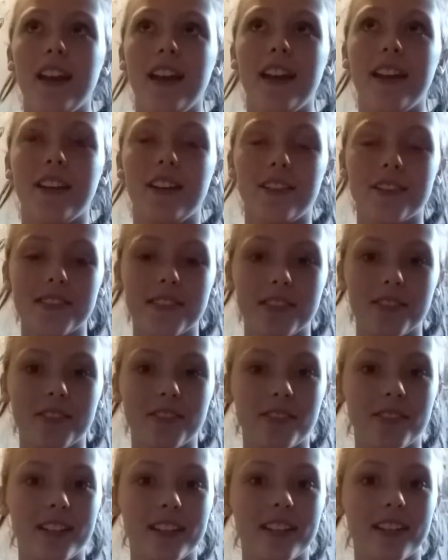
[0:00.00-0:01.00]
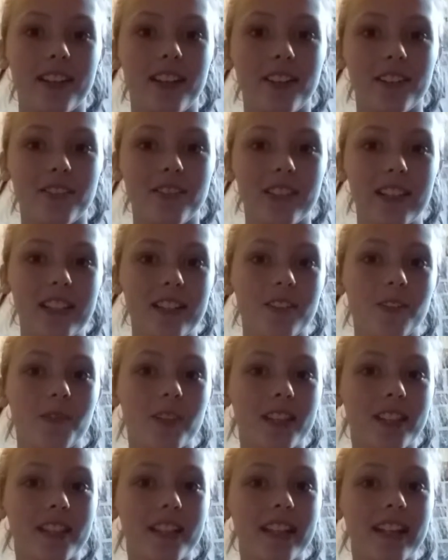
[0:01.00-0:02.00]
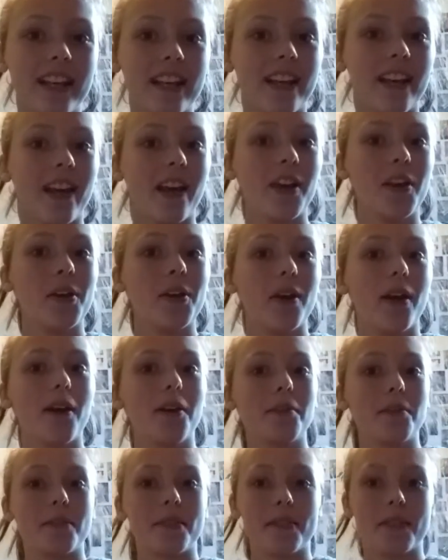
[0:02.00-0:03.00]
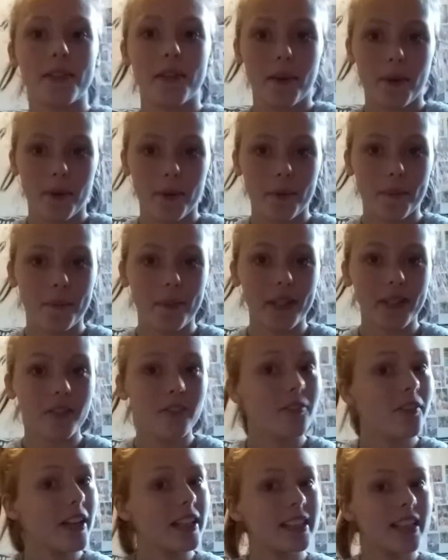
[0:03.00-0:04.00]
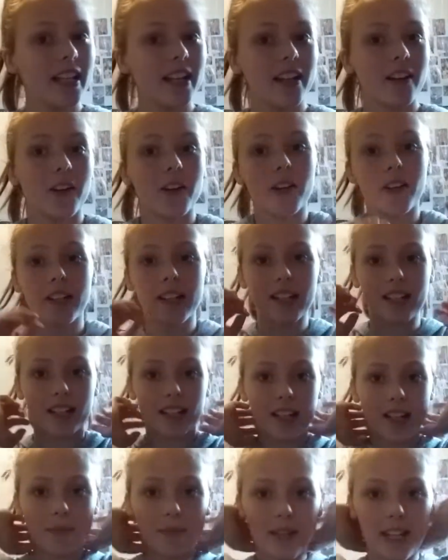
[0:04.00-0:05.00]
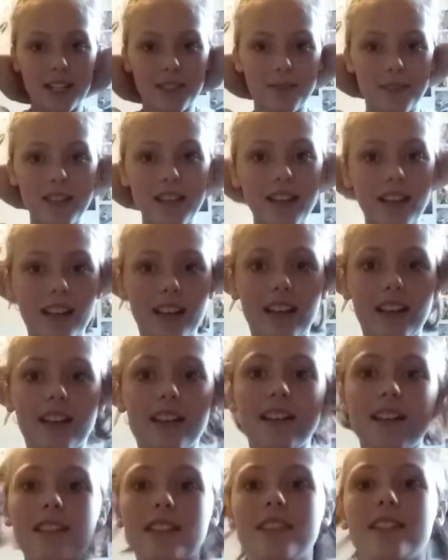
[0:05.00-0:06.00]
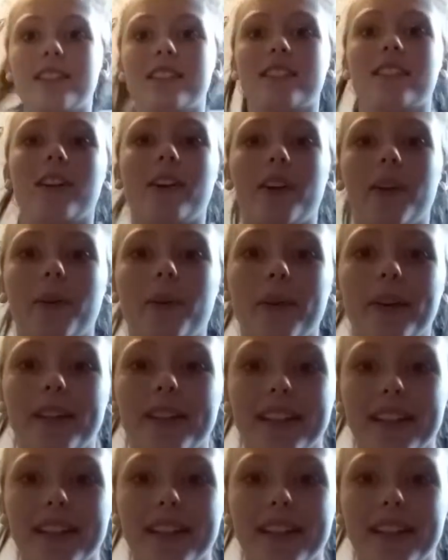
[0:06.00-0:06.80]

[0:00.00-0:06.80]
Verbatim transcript: and also doing another video with it. So, but you'll find that out come next week. So,